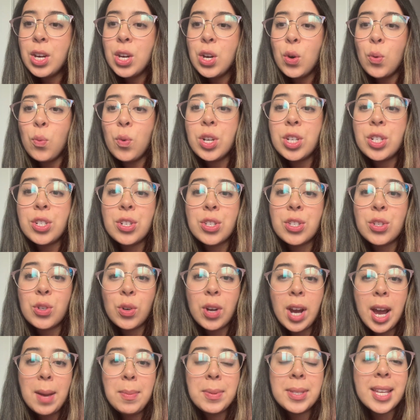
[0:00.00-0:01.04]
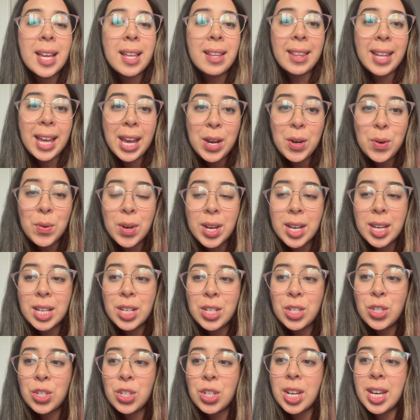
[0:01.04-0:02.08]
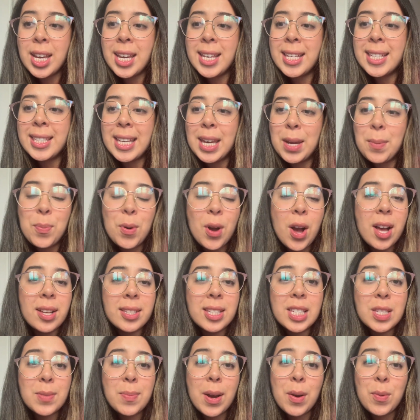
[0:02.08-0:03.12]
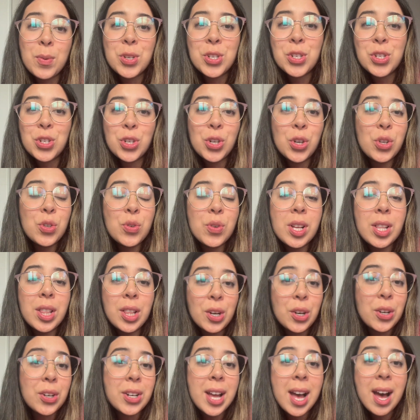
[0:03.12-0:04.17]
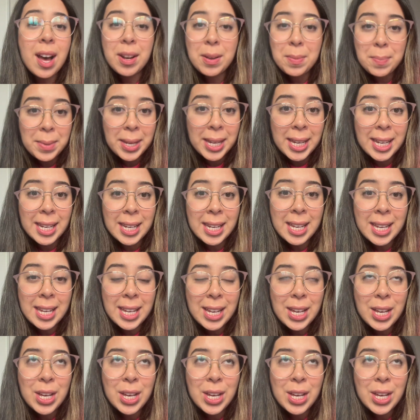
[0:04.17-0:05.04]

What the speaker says: which describes that language is a process by which children learn how to mean